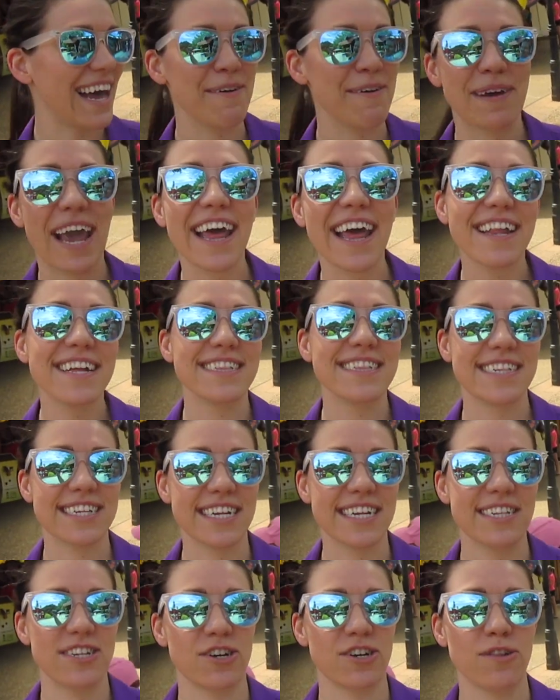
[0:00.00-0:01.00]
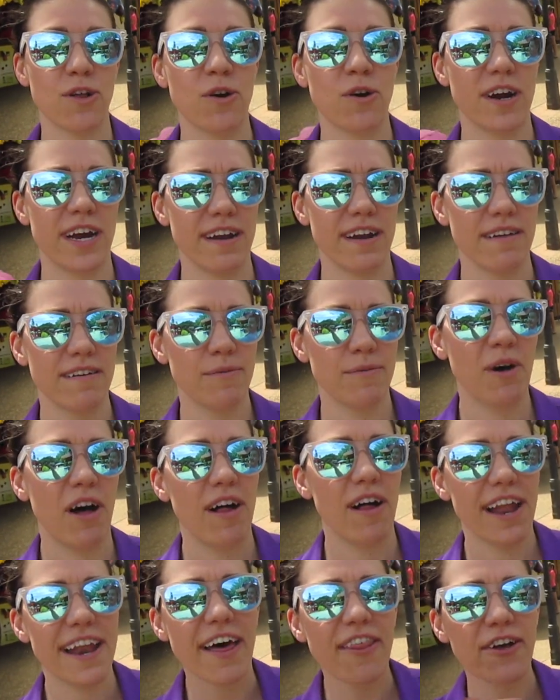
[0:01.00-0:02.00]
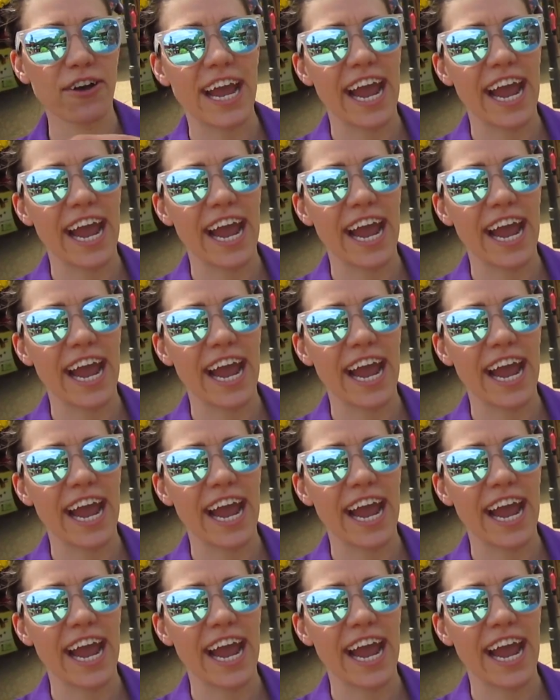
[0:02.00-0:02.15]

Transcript: I'm Caitlin's sister, Lauren. Well, another